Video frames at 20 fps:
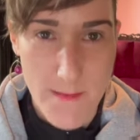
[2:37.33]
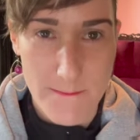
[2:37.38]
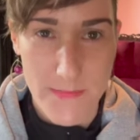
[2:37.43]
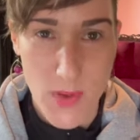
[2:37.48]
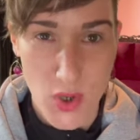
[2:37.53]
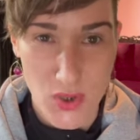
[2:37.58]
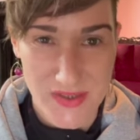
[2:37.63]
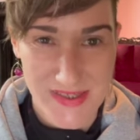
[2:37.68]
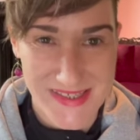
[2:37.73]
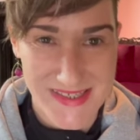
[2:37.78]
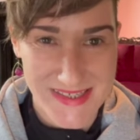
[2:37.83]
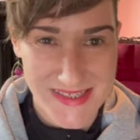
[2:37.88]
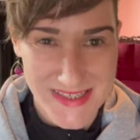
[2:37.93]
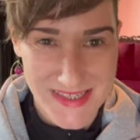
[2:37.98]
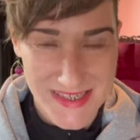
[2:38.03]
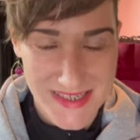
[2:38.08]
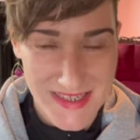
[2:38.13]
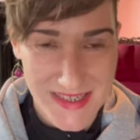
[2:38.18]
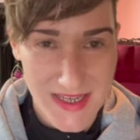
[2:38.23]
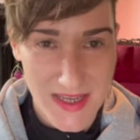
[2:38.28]
Part
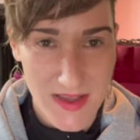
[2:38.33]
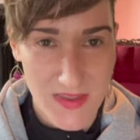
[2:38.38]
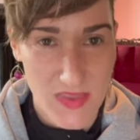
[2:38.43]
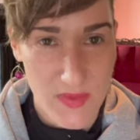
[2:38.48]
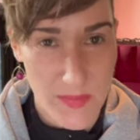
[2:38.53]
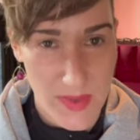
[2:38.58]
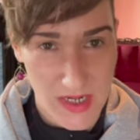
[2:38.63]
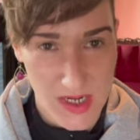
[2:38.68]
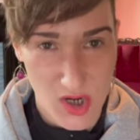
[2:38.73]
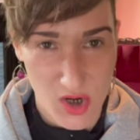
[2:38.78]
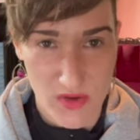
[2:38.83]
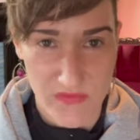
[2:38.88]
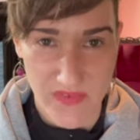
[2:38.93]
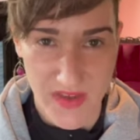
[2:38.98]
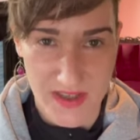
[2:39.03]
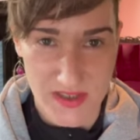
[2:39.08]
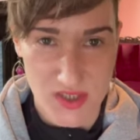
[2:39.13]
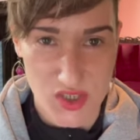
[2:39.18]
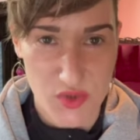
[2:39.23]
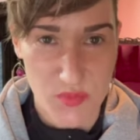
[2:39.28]
C, the Medicare
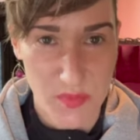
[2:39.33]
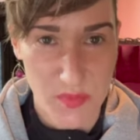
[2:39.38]
Advantage